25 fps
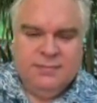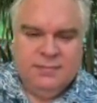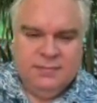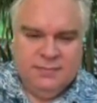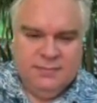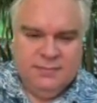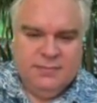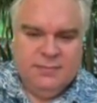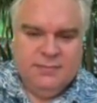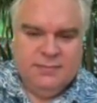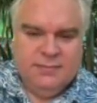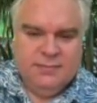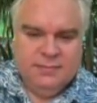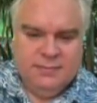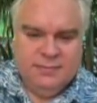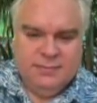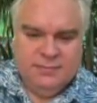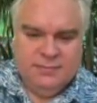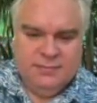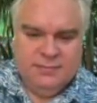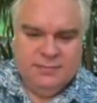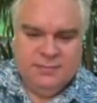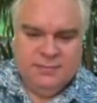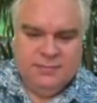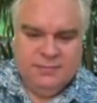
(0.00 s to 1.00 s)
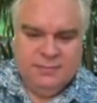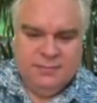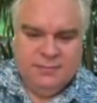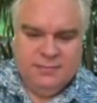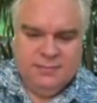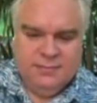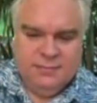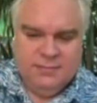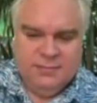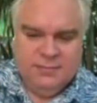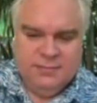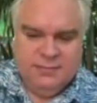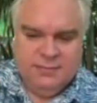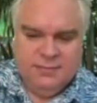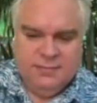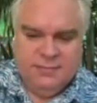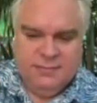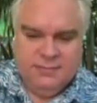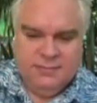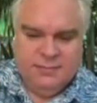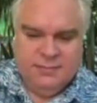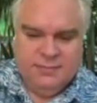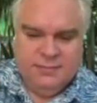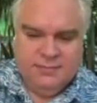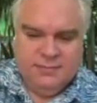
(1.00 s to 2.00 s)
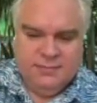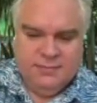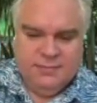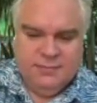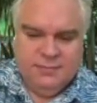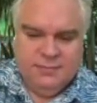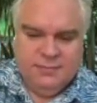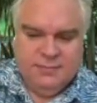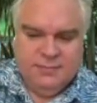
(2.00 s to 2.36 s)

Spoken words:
No words are spoken by the person on screen.